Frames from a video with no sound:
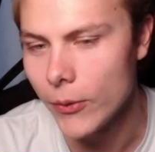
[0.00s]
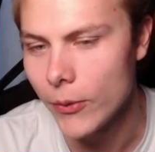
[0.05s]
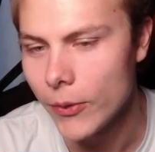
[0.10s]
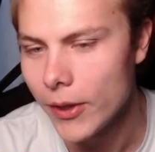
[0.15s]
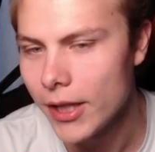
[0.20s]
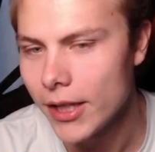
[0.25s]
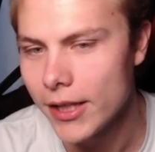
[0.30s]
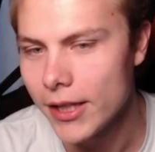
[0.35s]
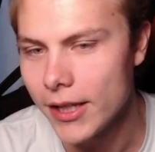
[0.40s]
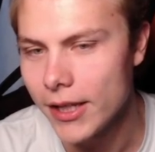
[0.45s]

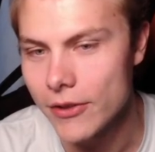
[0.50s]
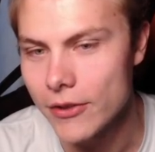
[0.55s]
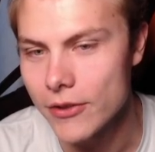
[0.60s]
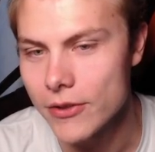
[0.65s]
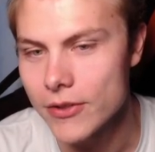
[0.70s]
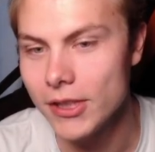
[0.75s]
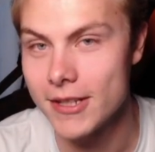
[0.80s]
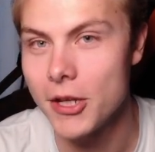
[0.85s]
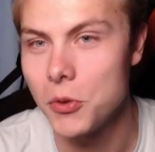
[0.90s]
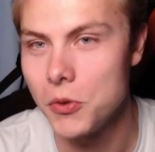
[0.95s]
Yeah, there's a lot
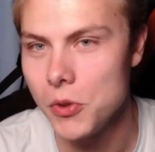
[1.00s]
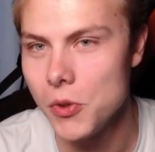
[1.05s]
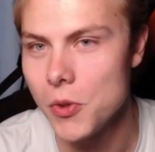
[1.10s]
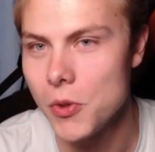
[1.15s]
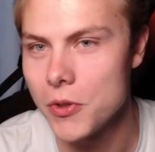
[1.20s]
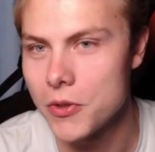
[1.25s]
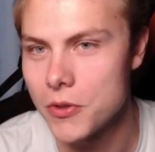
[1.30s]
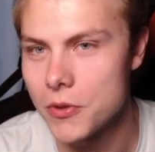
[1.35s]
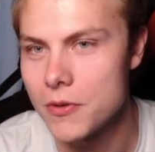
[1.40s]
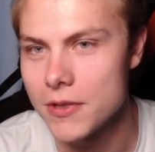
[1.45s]
of Teku
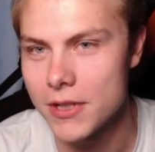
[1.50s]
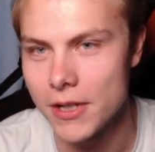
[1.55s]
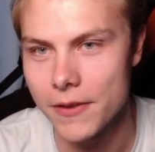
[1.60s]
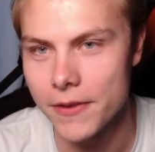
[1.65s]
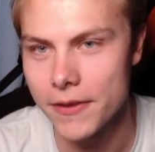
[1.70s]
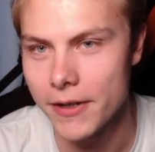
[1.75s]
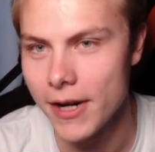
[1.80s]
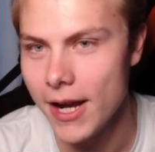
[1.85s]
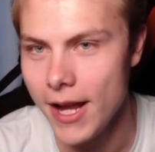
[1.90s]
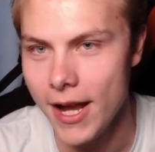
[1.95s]
Dior2s out
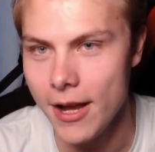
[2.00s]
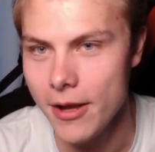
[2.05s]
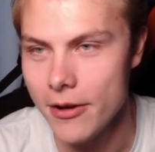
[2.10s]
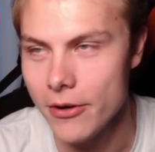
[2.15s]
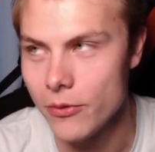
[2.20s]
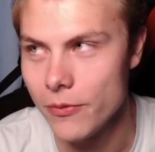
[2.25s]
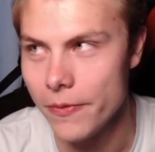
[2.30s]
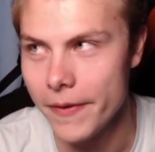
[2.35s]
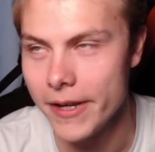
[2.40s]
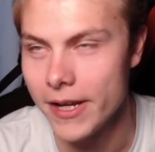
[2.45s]
there. I
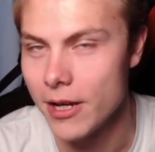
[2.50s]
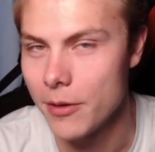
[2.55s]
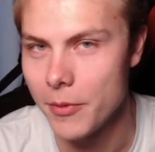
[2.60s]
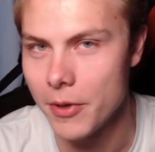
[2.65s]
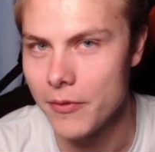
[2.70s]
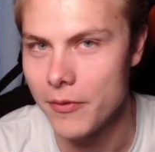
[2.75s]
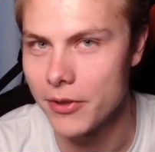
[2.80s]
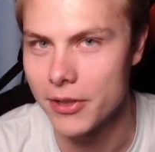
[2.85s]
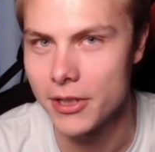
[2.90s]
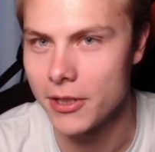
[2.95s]
don't think
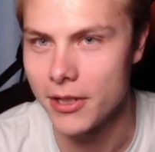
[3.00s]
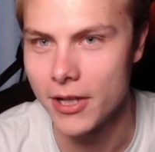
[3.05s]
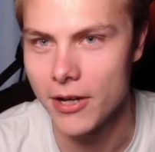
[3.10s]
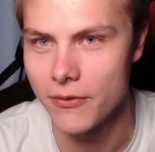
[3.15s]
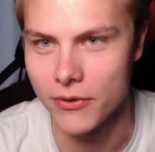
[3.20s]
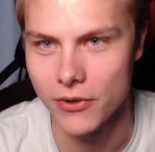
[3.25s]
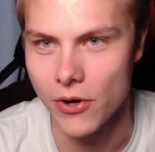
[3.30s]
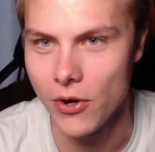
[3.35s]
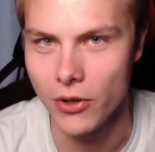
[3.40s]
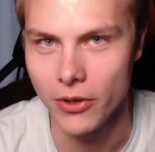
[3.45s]
I'm ever going to
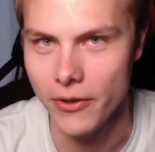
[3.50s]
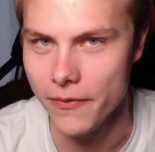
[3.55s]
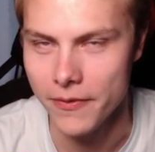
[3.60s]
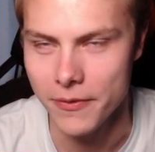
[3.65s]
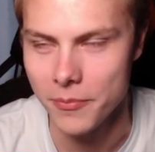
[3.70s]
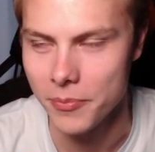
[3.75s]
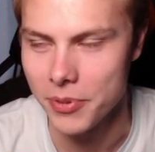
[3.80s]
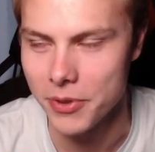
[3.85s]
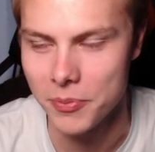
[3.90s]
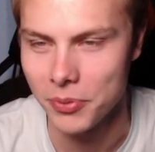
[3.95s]
cover all
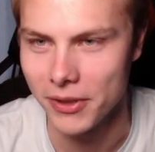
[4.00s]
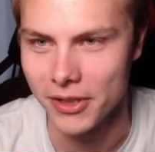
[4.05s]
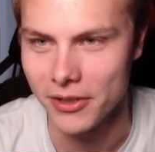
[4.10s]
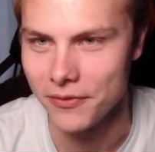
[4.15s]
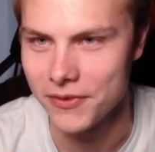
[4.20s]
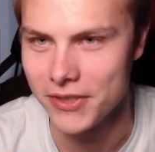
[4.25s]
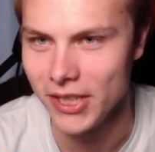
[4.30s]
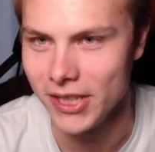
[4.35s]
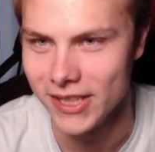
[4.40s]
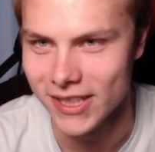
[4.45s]
of the people that
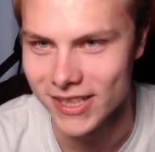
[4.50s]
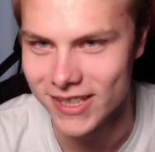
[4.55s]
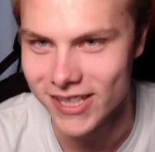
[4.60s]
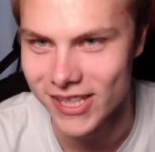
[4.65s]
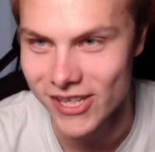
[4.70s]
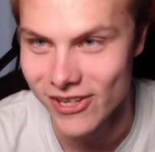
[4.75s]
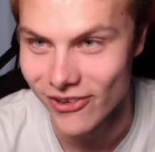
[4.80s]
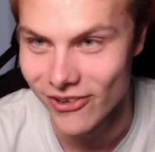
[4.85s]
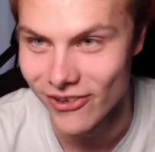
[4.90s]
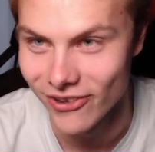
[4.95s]
have done the
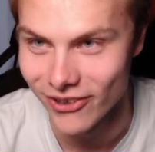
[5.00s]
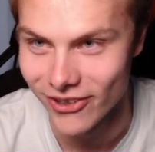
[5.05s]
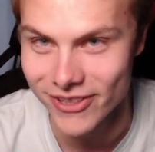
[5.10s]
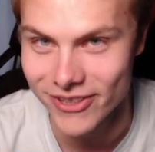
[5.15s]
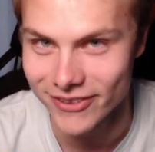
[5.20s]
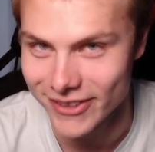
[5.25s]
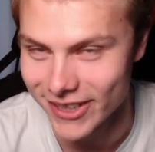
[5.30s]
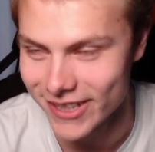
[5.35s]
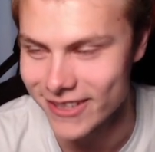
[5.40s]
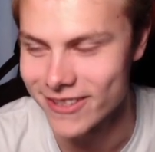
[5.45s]

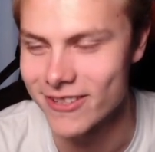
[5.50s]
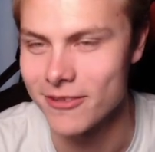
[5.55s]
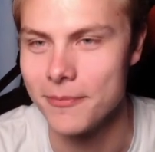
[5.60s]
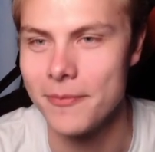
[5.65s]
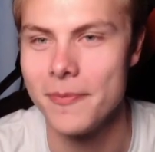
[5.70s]
Dior2 custom.